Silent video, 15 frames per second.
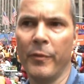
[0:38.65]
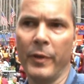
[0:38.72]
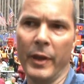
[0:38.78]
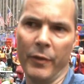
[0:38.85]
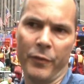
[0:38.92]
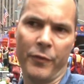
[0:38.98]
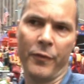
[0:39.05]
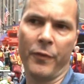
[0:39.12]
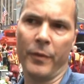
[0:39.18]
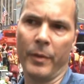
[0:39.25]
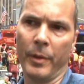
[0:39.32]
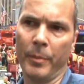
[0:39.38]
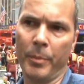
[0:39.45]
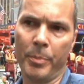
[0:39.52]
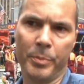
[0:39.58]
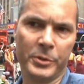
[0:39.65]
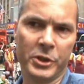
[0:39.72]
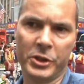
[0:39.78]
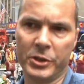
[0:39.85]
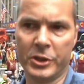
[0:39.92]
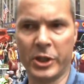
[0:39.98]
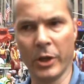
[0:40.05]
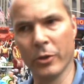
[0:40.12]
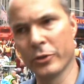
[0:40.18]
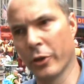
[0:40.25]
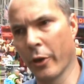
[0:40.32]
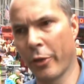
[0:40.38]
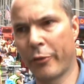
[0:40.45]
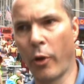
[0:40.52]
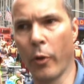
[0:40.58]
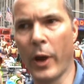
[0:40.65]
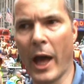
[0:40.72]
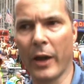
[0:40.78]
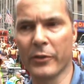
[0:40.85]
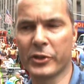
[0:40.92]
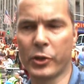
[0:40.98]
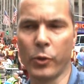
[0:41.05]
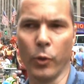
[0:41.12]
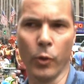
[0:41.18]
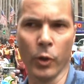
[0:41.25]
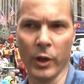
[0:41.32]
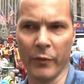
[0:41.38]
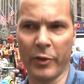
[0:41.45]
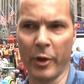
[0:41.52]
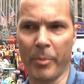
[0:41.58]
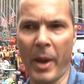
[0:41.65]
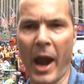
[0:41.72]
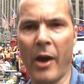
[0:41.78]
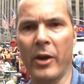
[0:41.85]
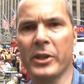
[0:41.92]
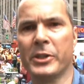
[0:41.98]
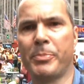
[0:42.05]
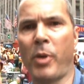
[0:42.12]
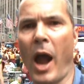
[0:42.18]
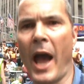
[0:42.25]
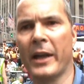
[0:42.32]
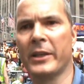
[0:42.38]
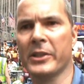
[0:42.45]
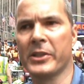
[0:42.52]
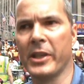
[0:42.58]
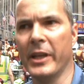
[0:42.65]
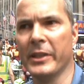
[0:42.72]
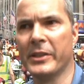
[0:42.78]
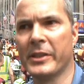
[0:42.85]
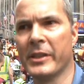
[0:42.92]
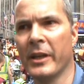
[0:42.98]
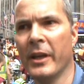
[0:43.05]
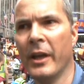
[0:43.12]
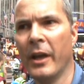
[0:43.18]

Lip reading: if children are thrown out of school, if their parents practice this,